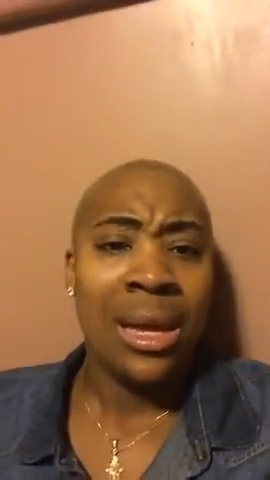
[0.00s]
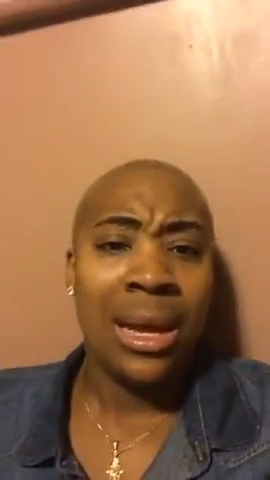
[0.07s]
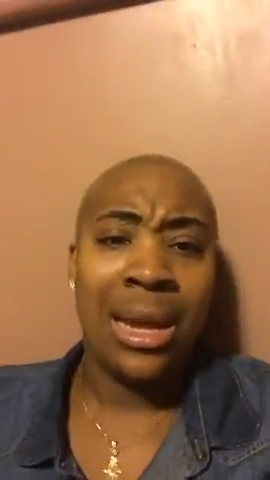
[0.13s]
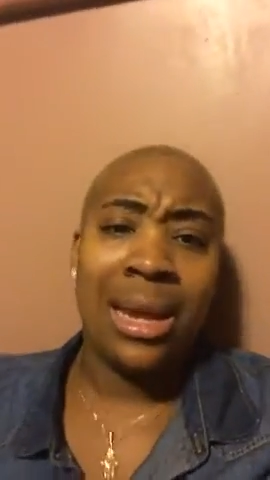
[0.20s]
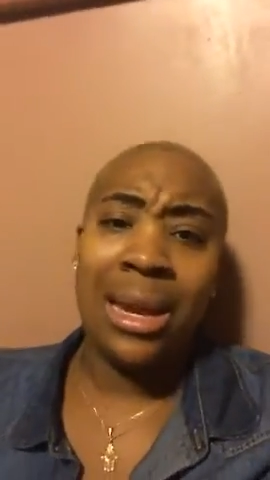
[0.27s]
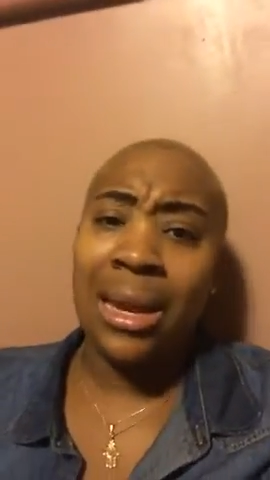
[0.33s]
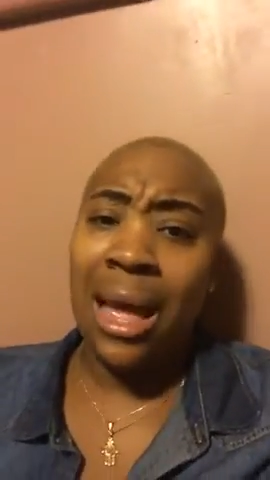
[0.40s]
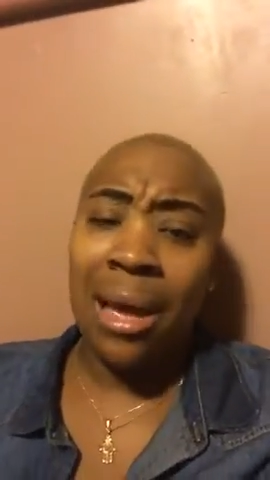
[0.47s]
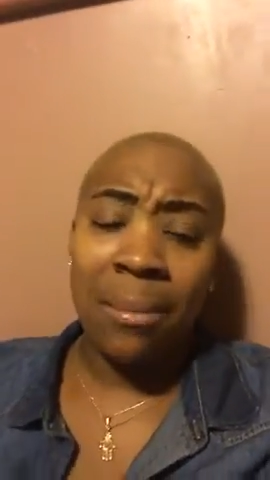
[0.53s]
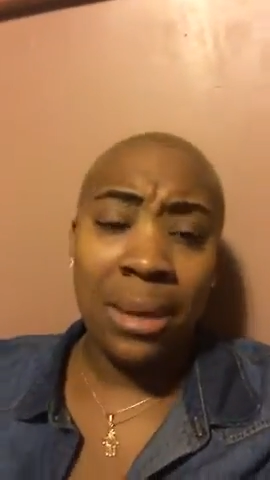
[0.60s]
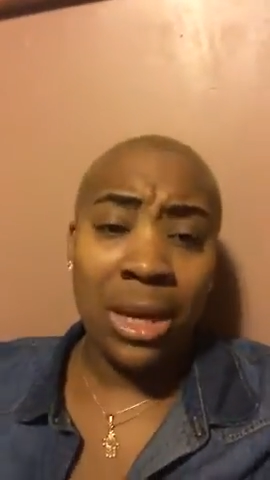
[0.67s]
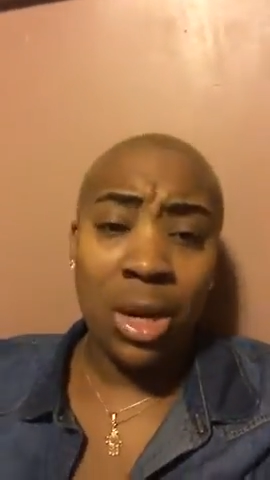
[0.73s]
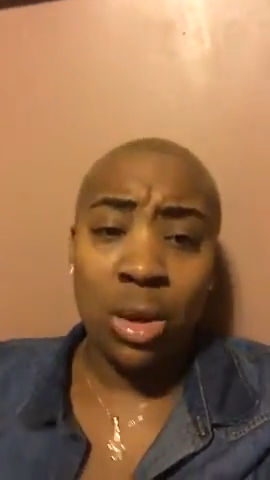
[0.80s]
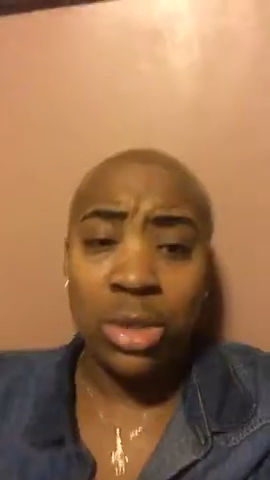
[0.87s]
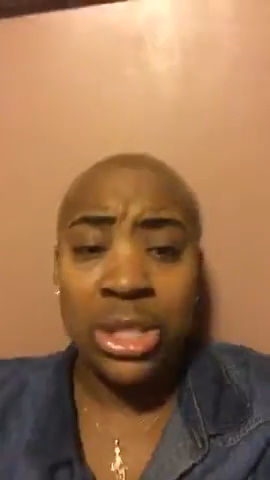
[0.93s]
and I
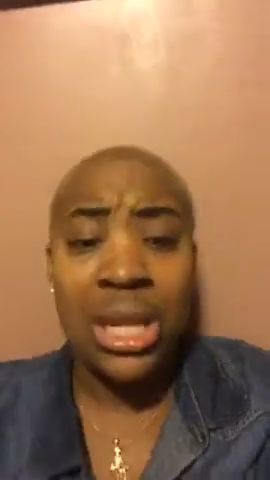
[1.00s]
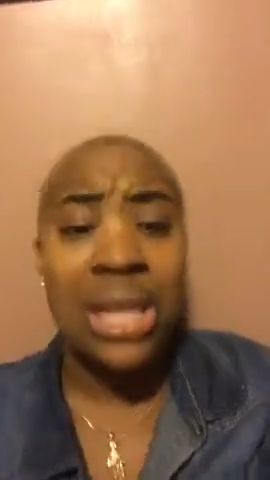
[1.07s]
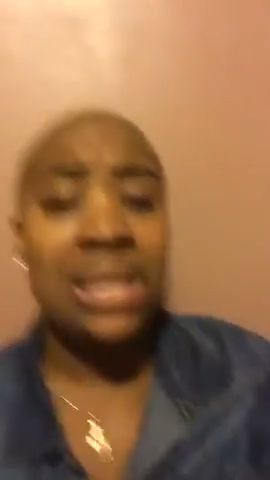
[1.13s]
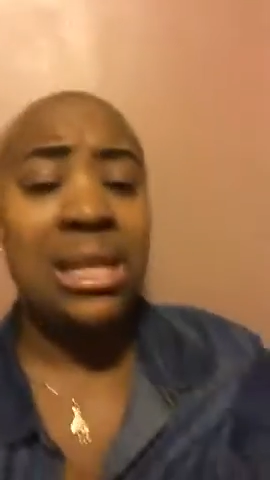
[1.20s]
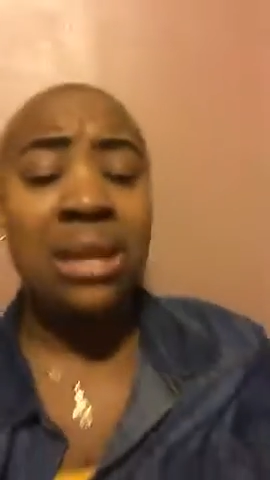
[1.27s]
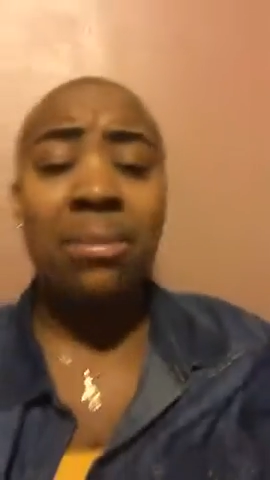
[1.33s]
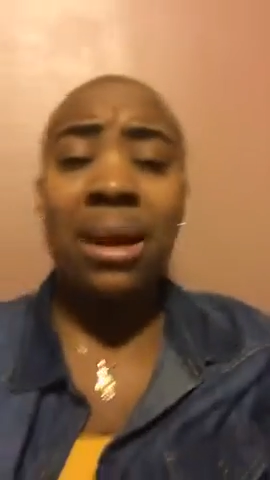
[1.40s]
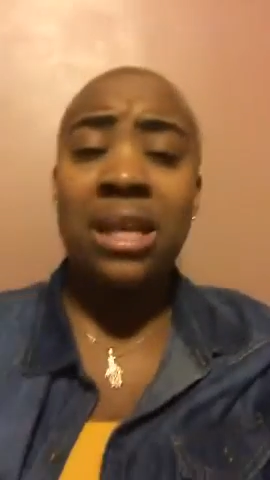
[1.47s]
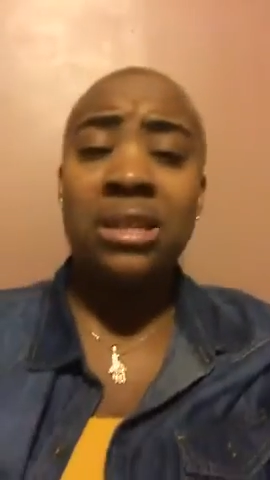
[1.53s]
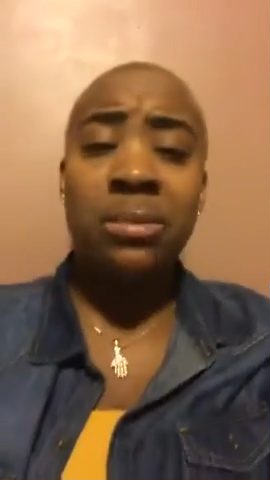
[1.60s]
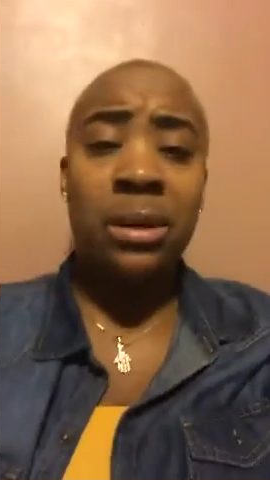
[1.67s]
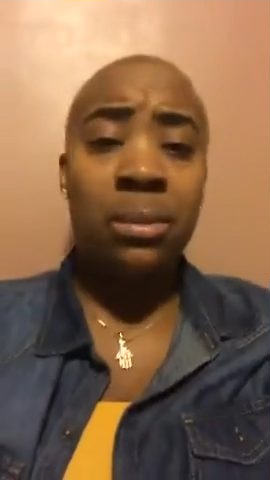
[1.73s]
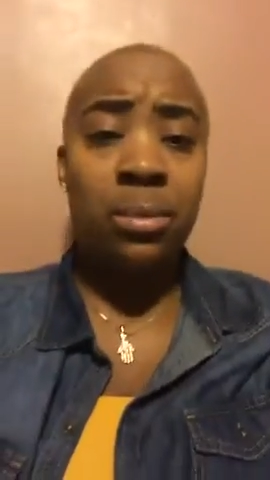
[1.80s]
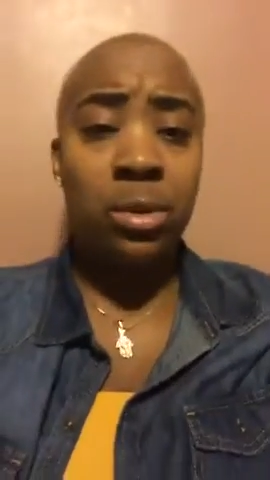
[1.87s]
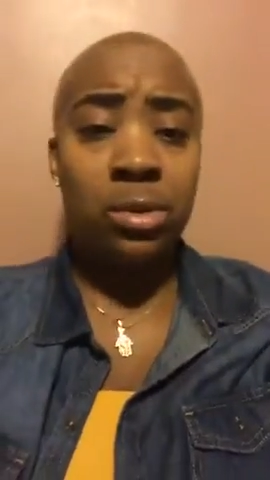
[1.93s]
mean, no shade to anybody that's
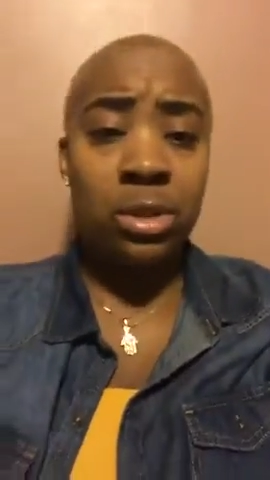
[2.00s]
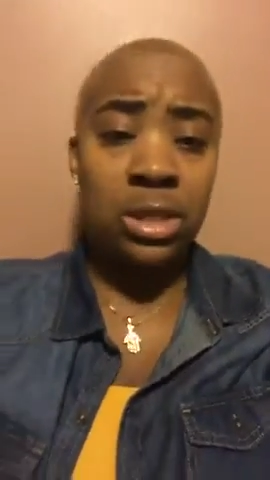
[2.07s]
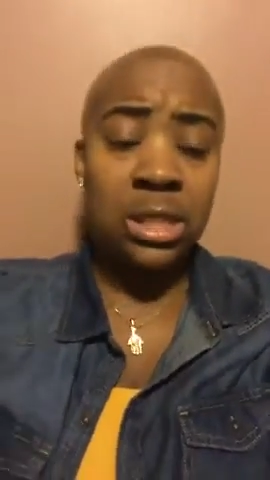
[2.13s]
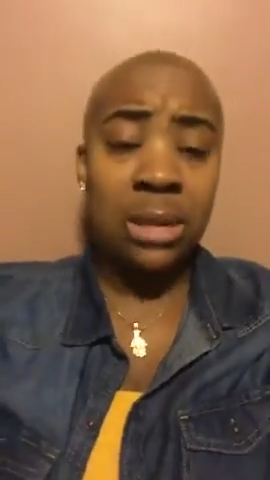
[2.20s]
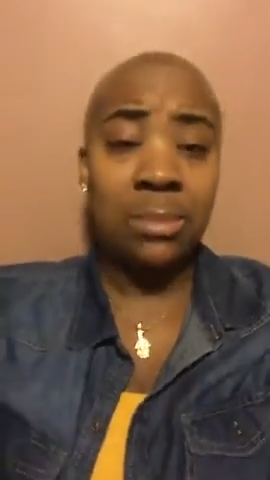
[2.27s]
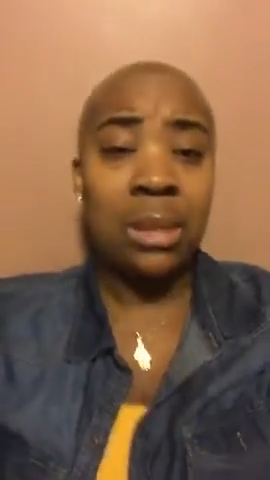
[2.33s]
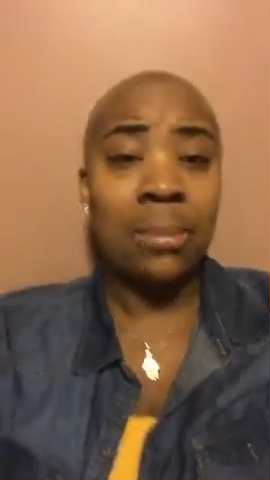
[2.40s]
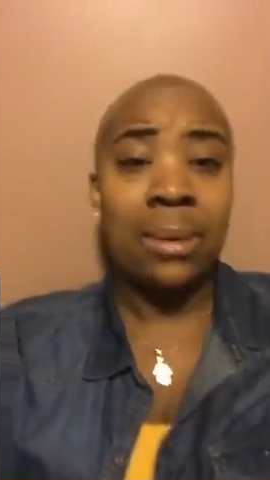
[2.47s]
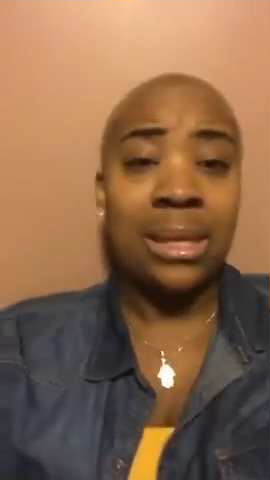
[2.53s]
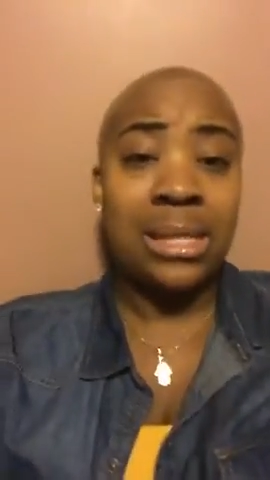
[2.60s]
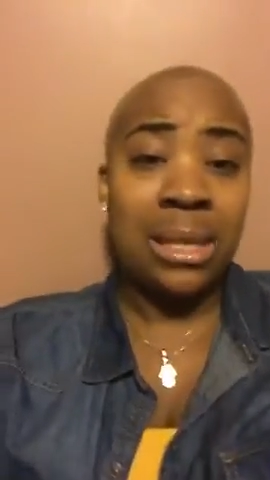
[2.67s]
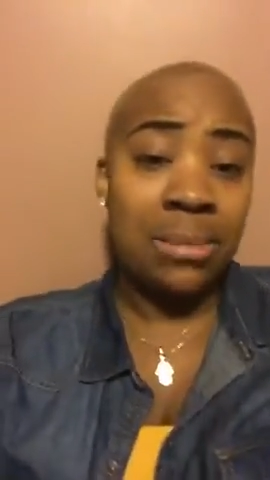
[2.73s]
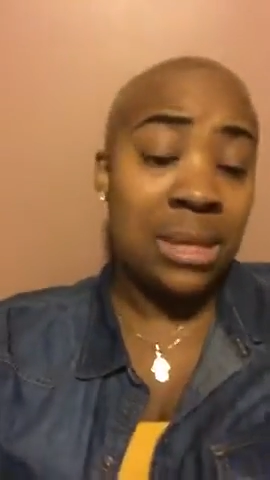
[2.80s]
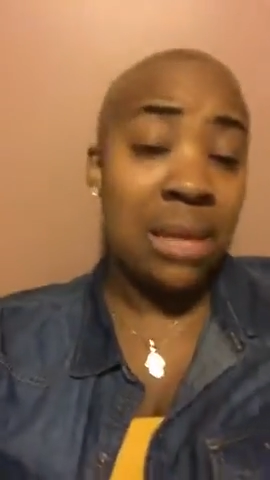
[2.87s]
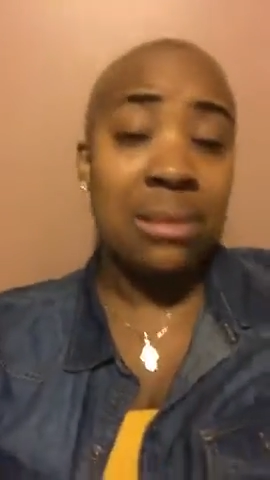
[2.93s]
been abused or something, but
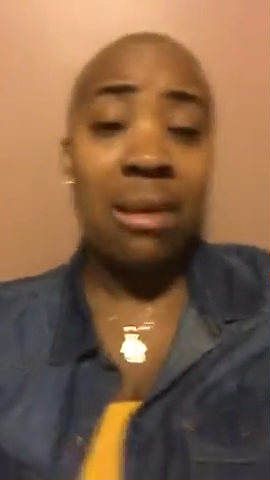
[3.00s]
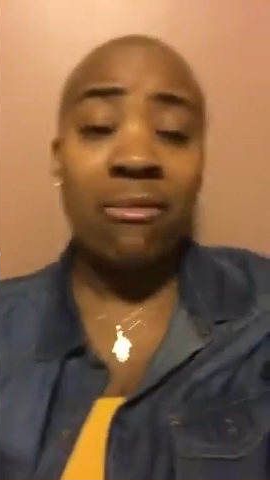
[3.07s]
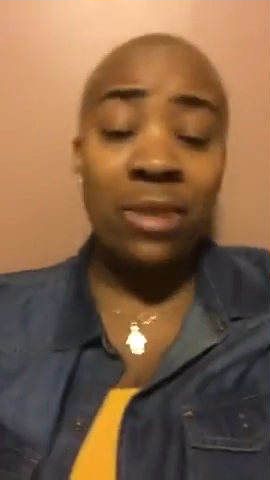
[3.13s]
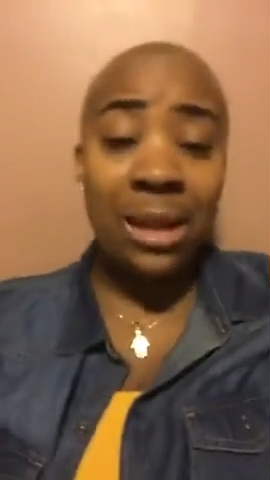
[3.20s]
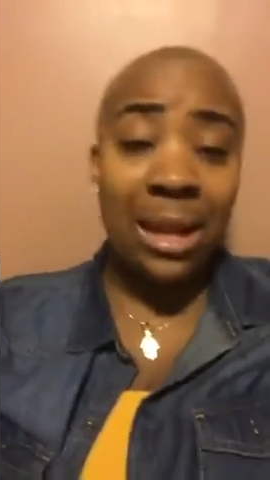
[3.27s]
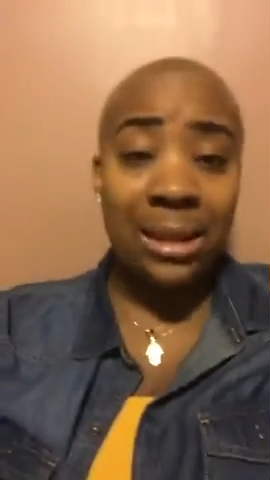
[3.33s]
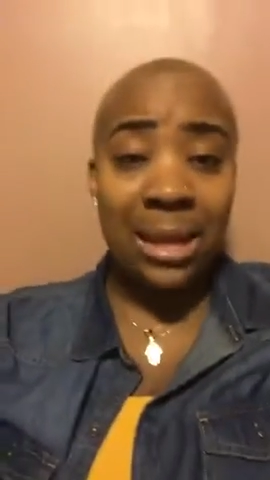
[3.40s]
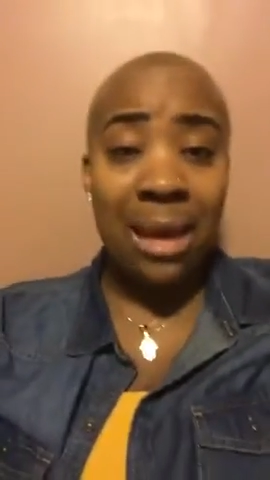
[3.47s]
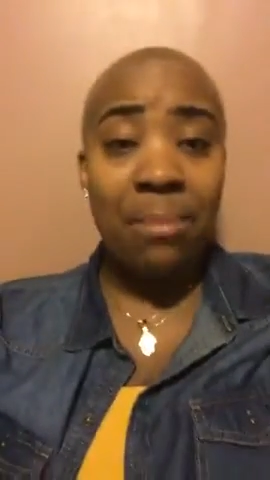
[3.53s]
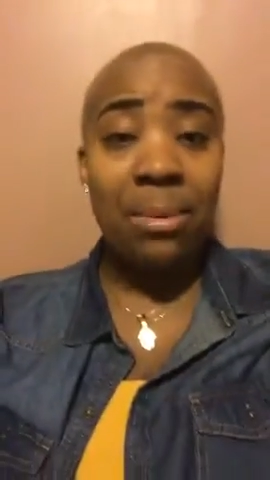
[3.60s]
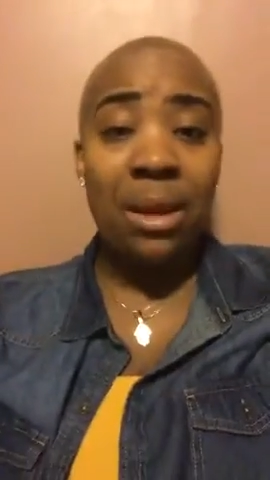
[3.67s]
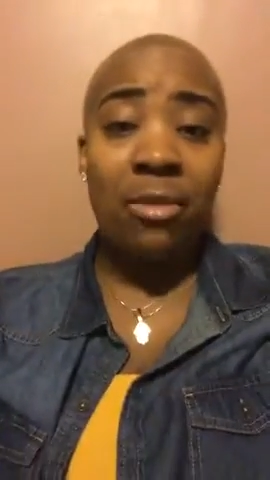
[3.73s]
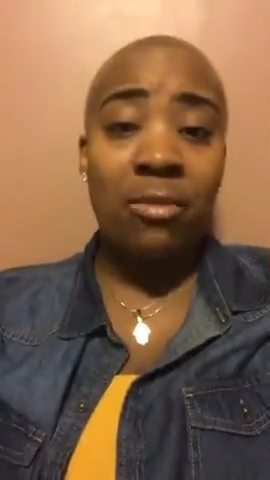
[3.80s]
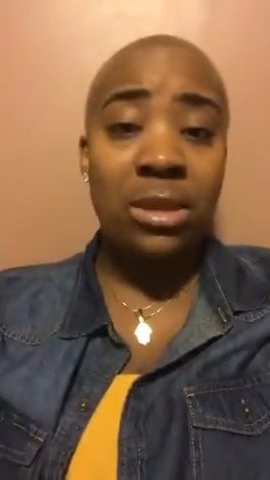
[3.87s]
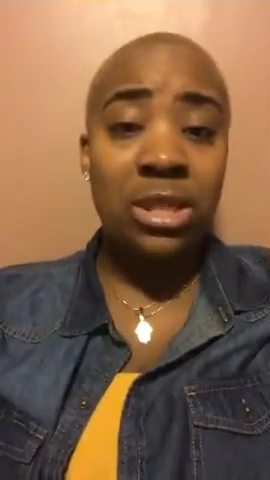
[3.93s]
sometimes I feel like that
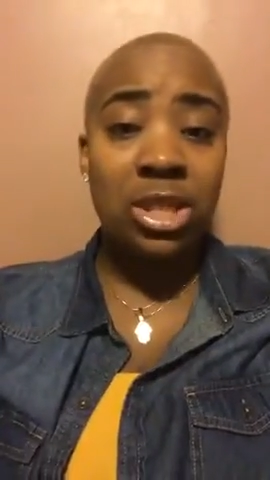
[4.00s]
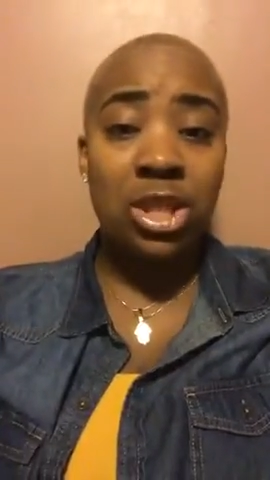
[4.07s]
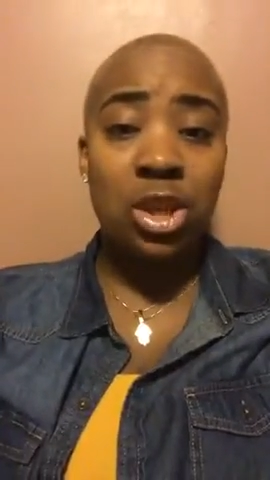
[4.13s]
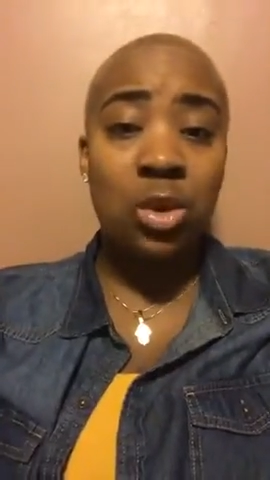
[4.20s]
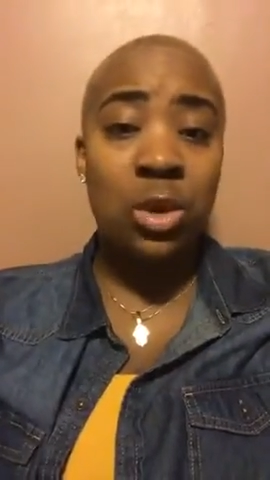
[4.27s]
be a reason too,